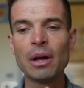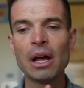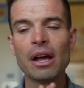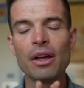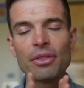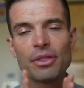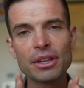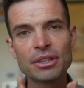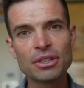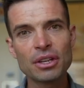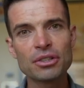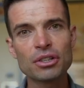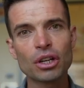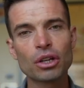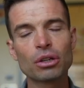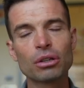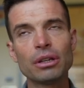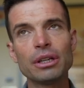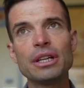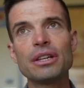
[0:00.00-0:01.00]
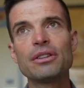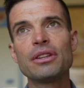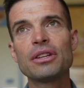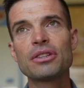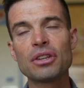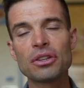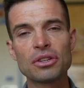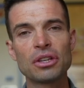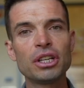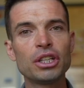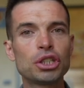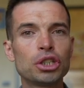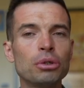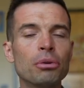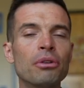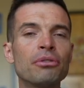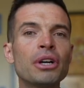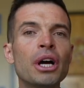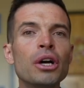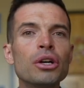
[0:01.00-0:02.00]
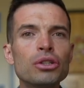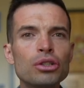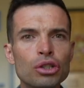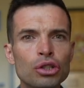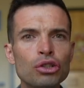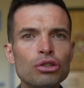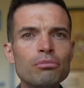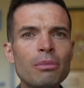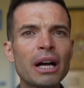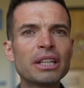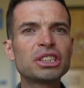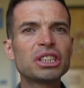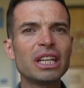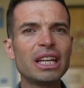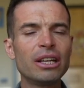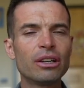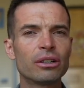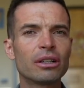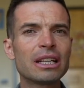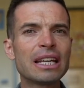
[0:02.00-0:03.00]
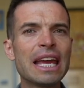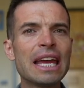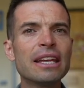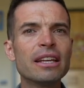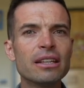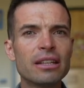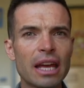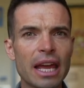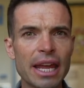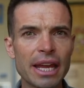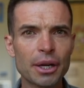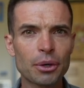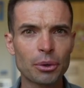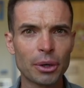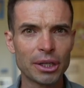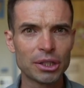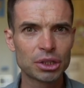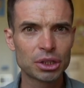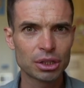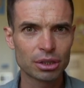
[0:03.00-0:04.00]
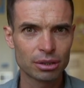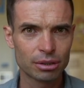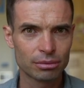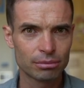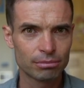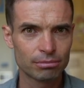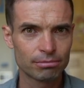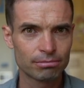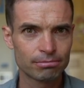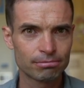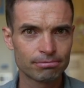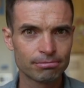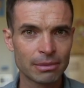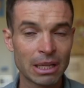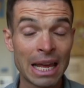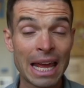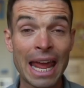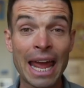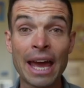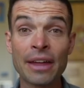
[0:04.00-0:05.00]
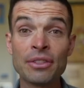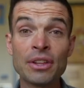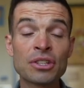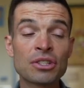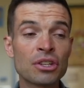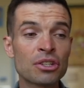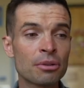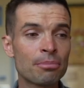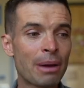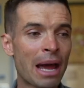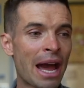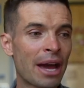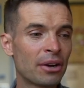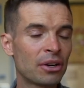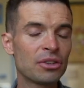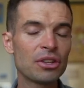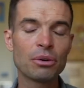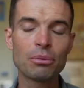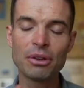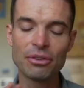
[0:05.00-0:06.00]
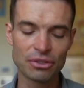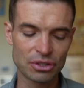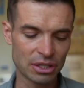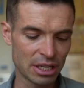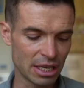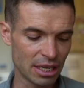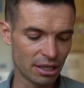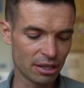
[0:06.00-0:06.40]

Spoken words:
This is an issue of too much irrigated acreage. And this is a pattern that we've seen